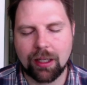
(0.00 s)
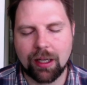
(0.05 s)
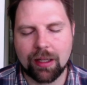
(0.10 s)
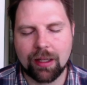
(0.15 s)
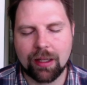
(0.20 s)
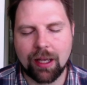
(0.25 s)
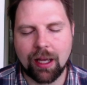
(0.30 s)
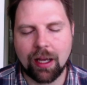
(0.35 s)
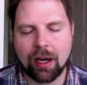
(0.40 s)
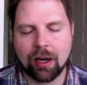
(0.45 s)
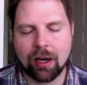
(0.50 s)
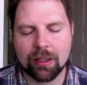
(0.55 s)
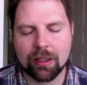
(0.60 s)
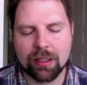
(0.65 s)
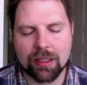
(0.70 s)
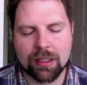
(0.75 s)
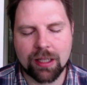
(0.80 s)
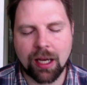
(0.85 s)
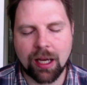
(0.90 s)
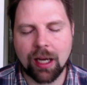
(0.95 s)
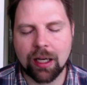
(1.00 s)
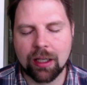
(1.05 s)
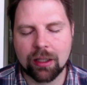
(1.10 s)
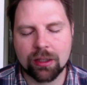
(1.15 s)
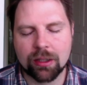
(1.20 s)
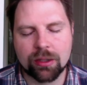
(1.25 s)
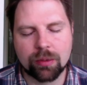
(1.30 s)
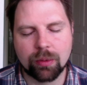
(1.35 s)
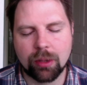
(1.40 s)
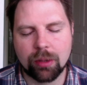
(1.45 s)
and that our
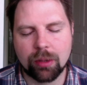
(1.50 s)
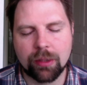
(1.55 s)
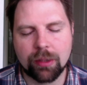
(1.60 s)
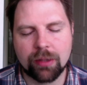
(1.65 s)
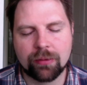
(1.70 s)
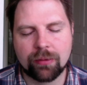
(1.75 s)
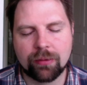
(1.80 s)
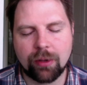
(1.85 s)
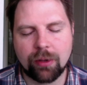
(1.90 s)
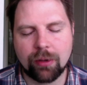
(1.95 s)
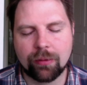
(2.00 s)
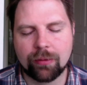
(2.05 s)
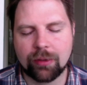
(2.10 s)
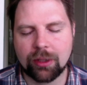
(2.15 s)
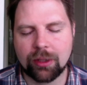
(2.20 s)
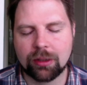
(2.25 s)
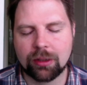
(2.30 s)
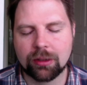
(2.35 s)
desires will be fulfilled.